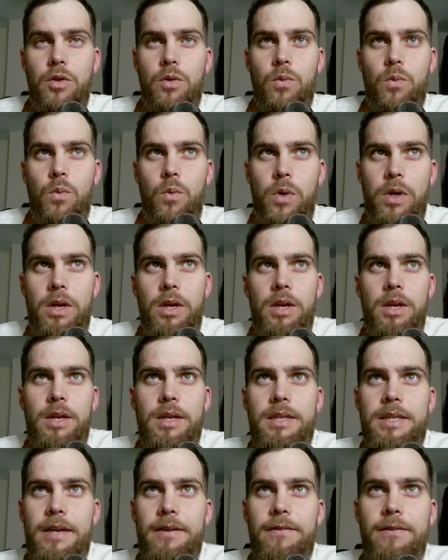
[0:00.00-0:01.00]
We
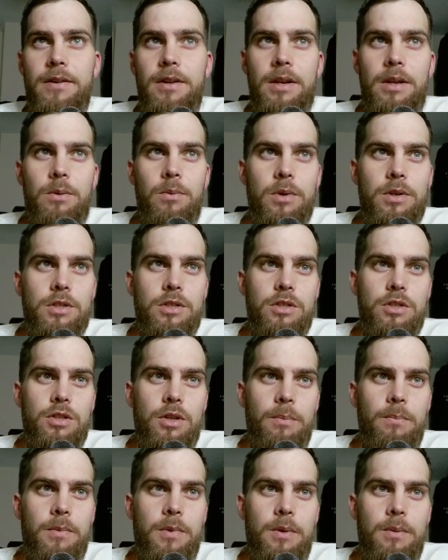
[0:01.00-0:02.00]
definitely want to
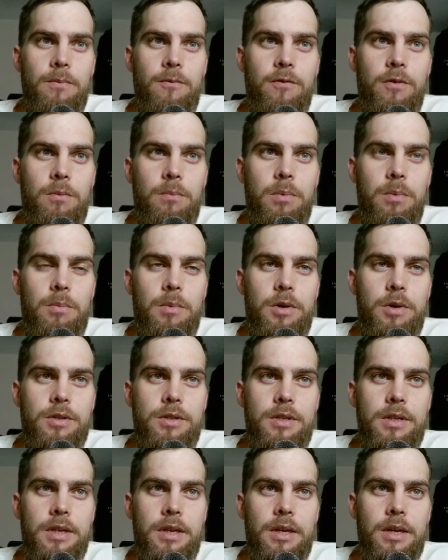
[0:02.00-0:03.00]
stop them from
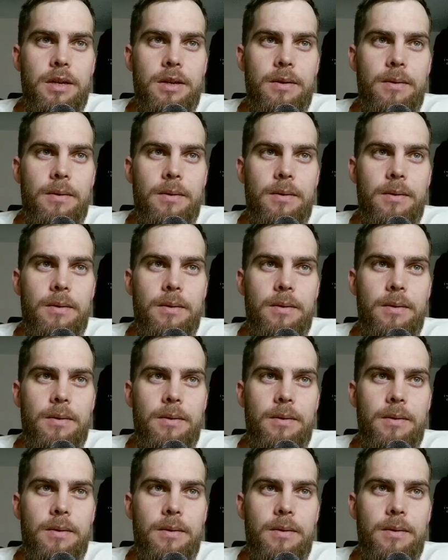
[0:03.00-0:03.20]
promoting.